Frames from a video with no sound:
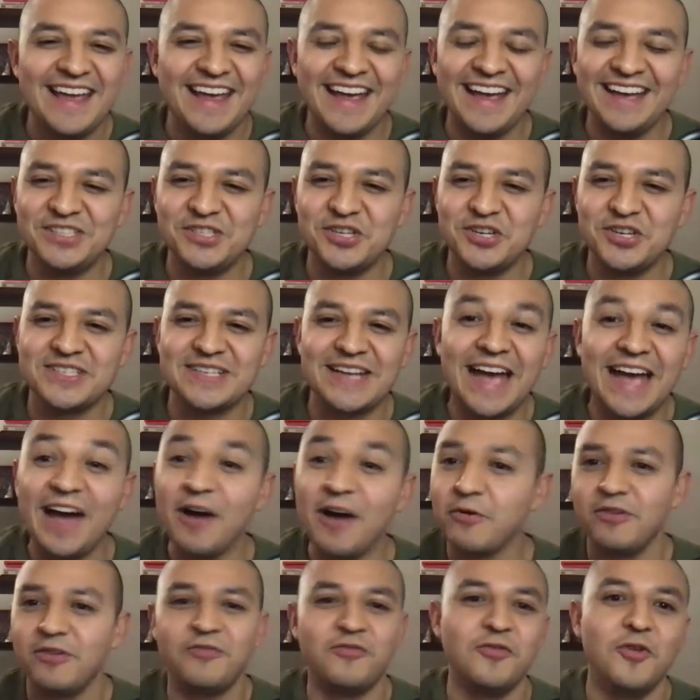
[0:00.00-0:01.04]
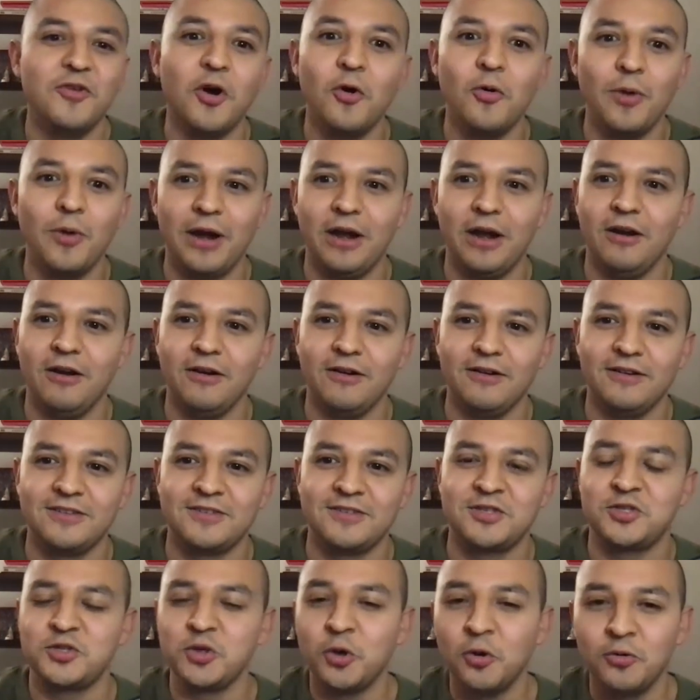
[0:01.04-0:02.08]
And just out of nowhere,
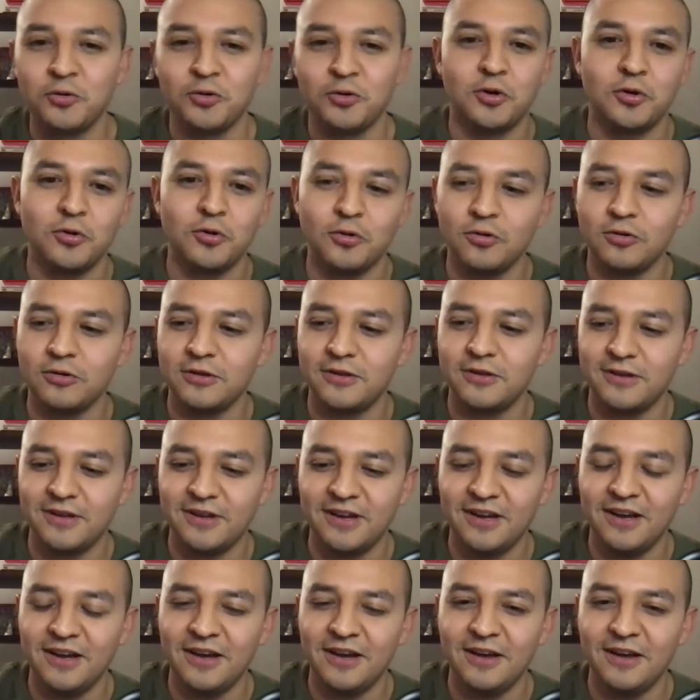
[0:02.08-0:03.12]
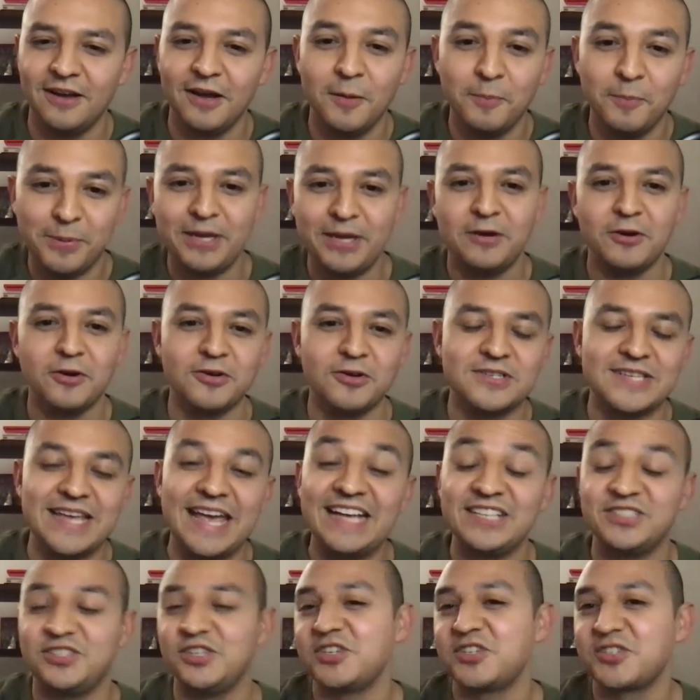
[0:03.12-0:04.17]
Stone Cold uh, appears
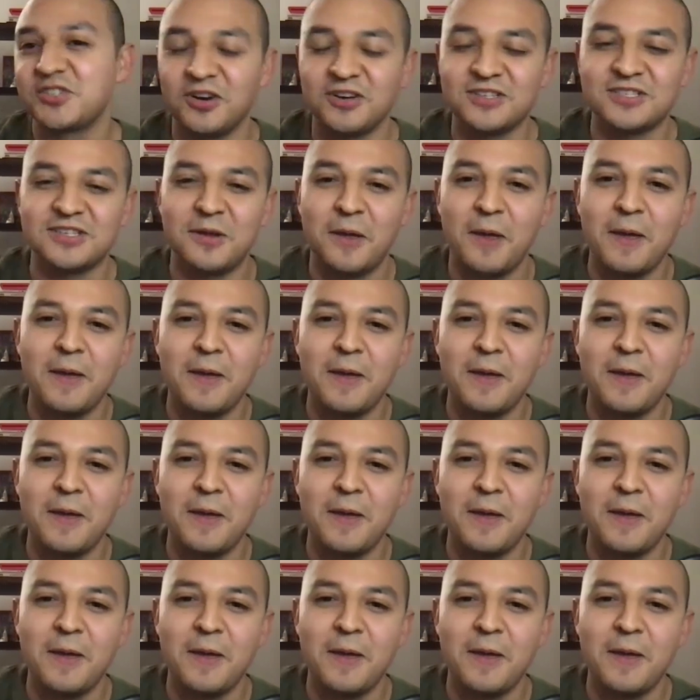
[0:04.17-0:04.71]
and just starts